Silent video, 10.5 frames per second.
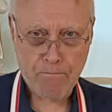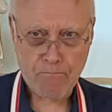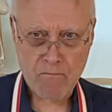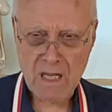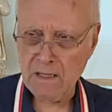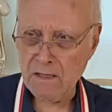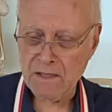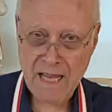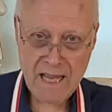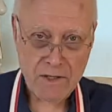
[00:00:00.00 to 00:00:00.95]
a little
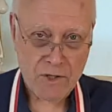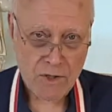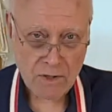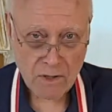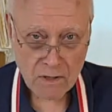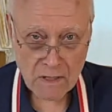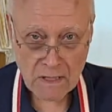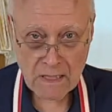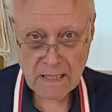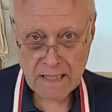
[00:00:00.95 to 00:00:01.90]
texture
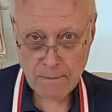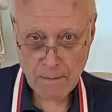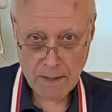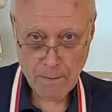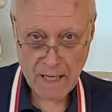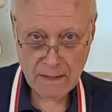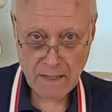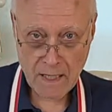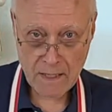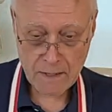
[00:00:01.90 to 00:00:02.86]
in my
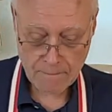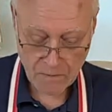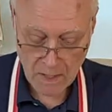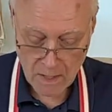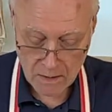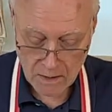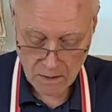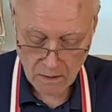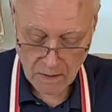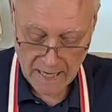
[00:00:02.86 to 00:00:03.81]
pancakes.
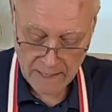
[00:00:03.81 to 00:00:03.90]
So I